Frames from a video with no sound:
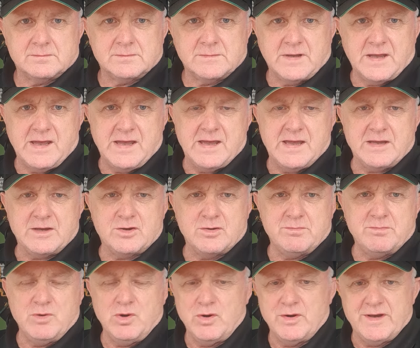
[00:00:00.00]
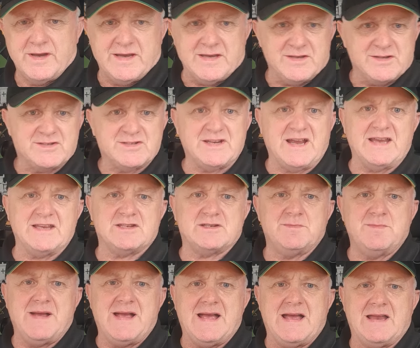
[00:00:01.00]
Hey, good morning. Saints
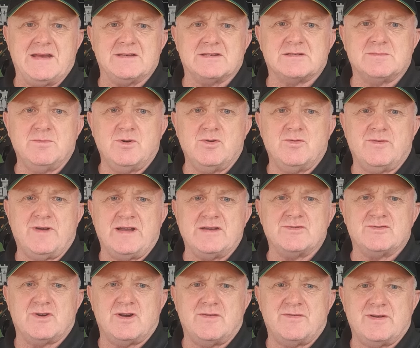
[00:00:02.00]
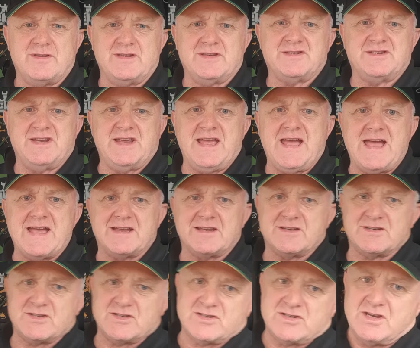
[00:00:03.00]
man, small van driver on the
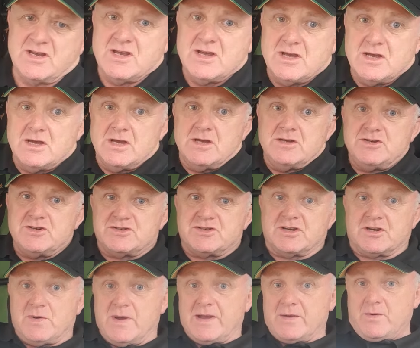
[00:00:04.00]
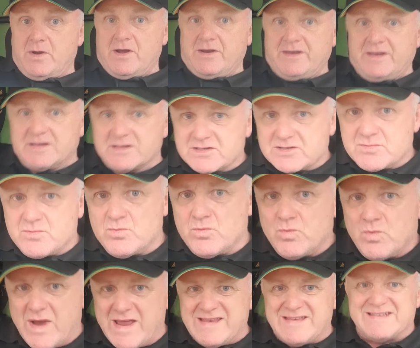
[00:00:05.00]
CX. Just a quick one. It's
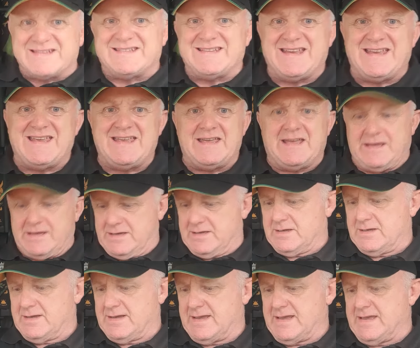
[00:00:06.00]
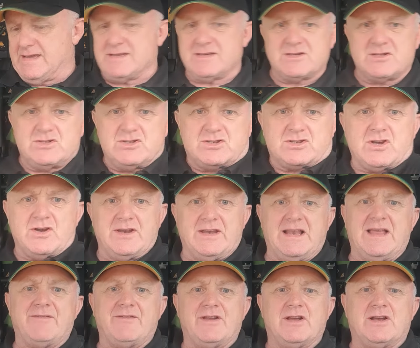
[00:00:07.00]
Wednesday. It's just gone
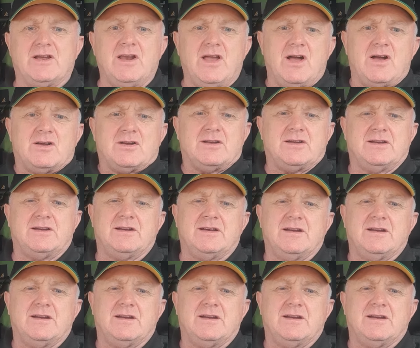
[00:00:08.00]
11 o'clock.